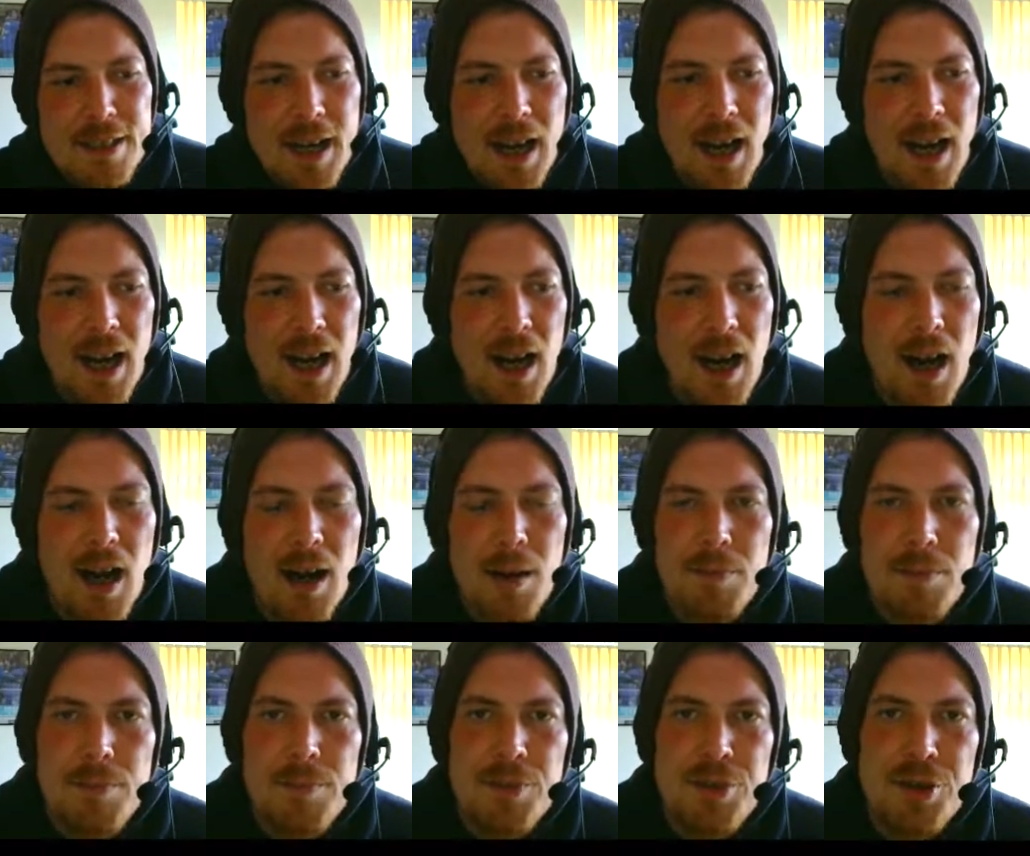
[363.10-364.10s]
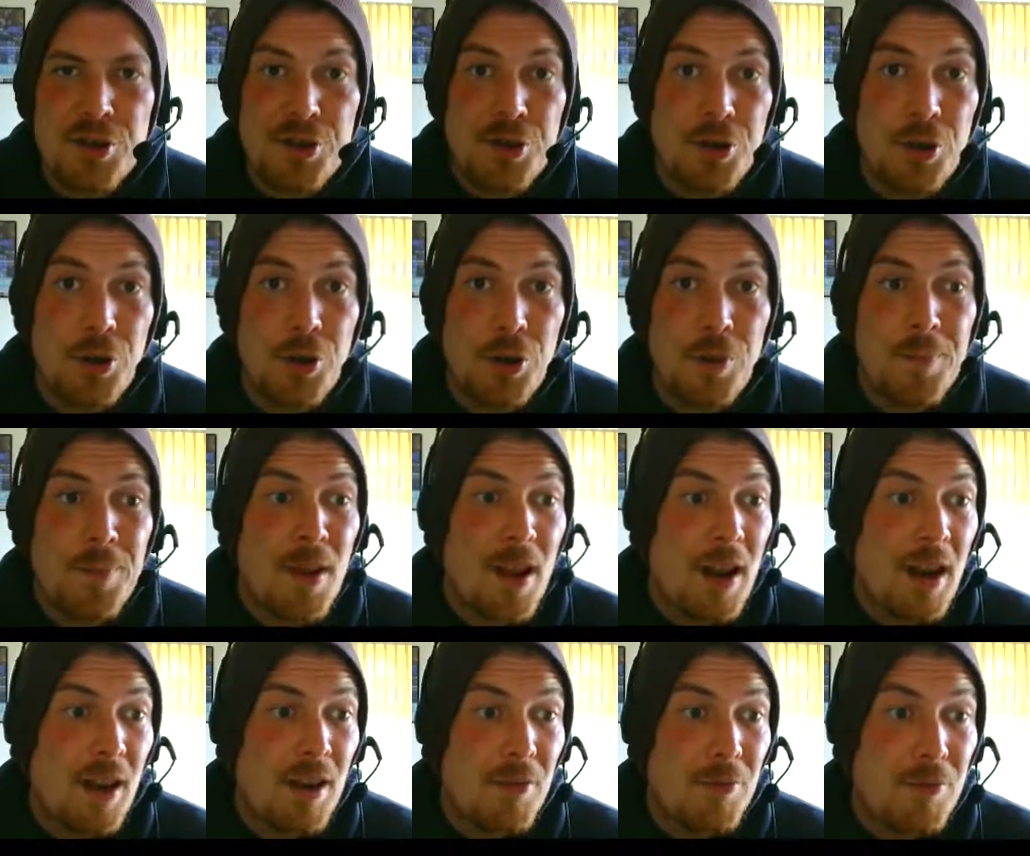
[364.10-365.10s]
um, to score.
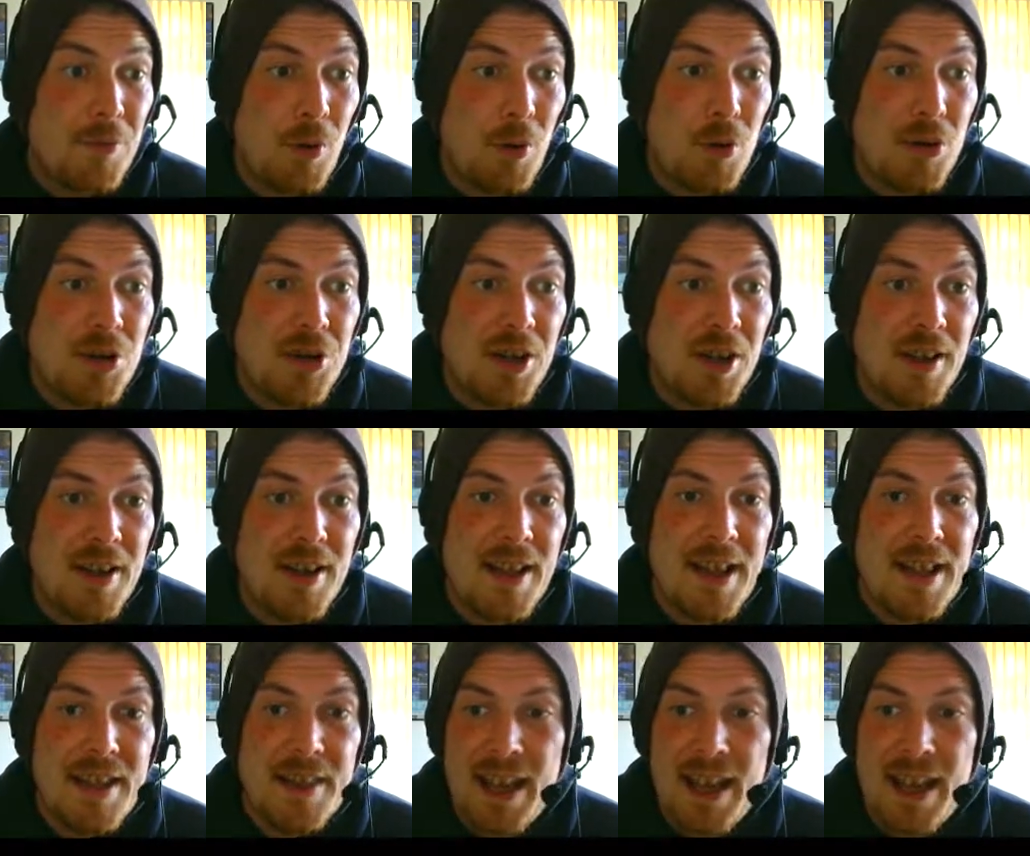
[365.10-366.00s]
And unfortunately,